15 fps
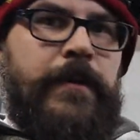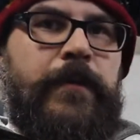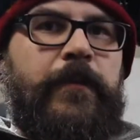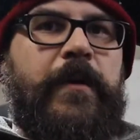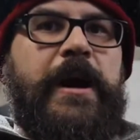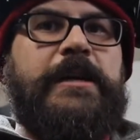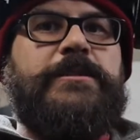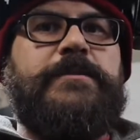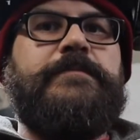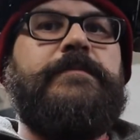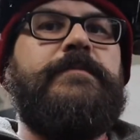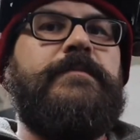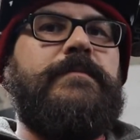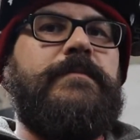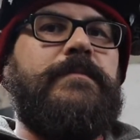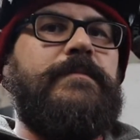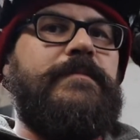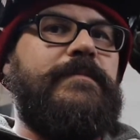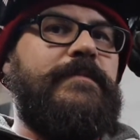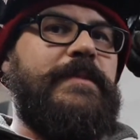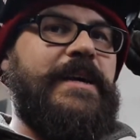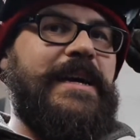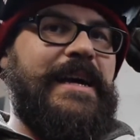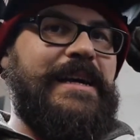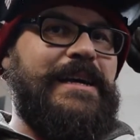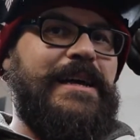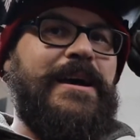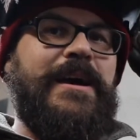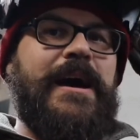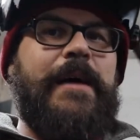Watch.
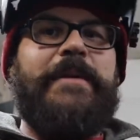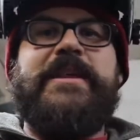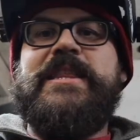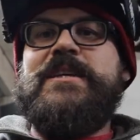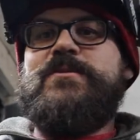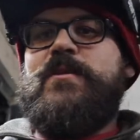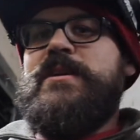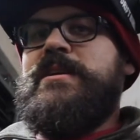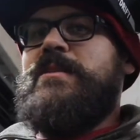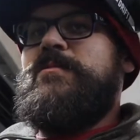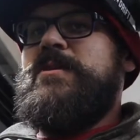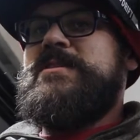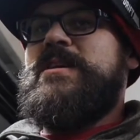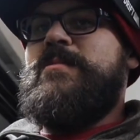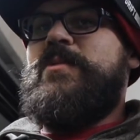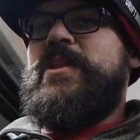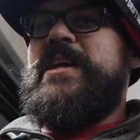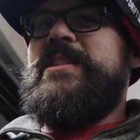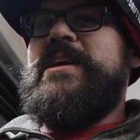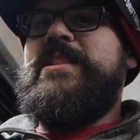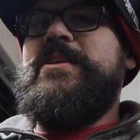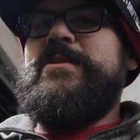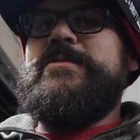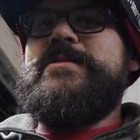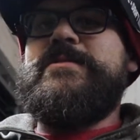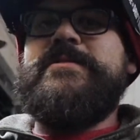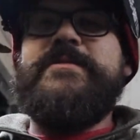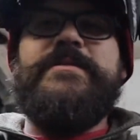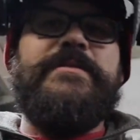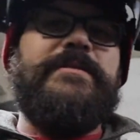I mean, this one was completely
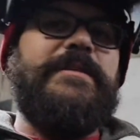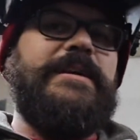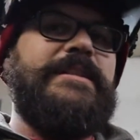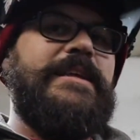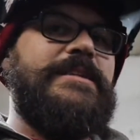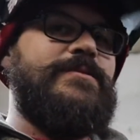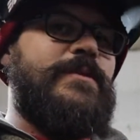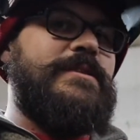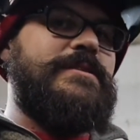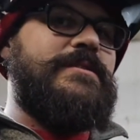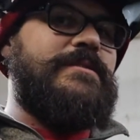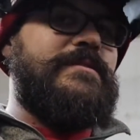loose. And this one's,